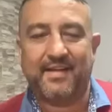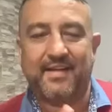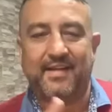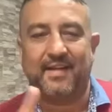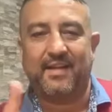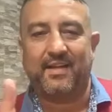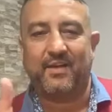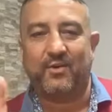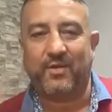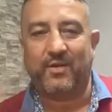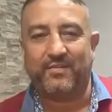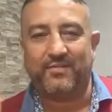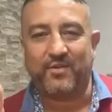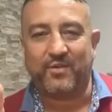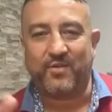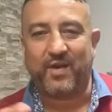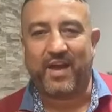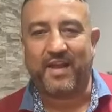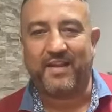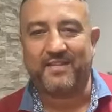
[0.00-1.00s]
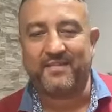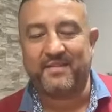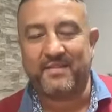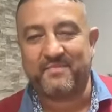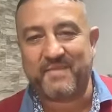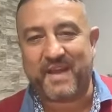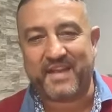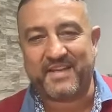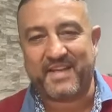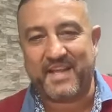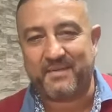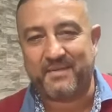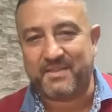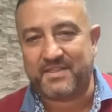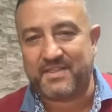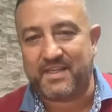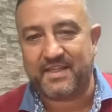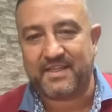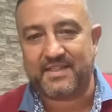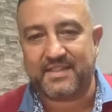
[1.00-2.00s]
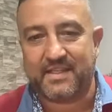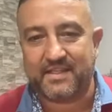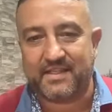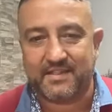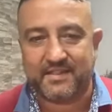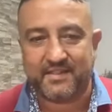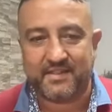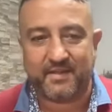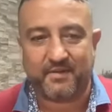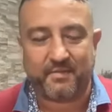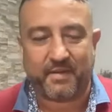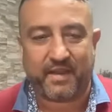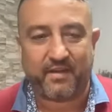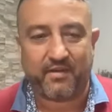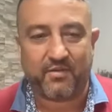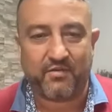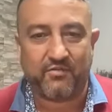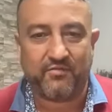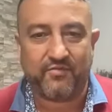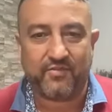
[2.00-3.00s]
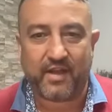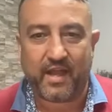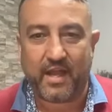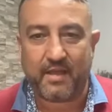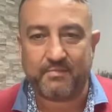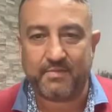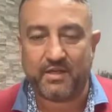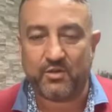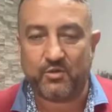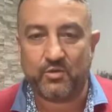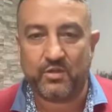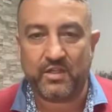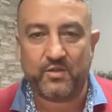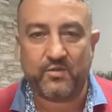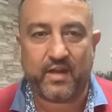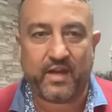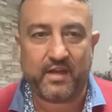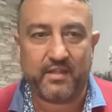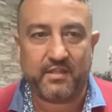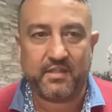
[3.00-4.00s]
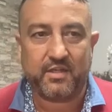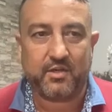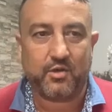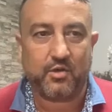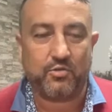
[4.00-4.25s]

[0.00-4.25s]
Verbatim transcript: Hello, everyone. My name is Alexander Ermenkov.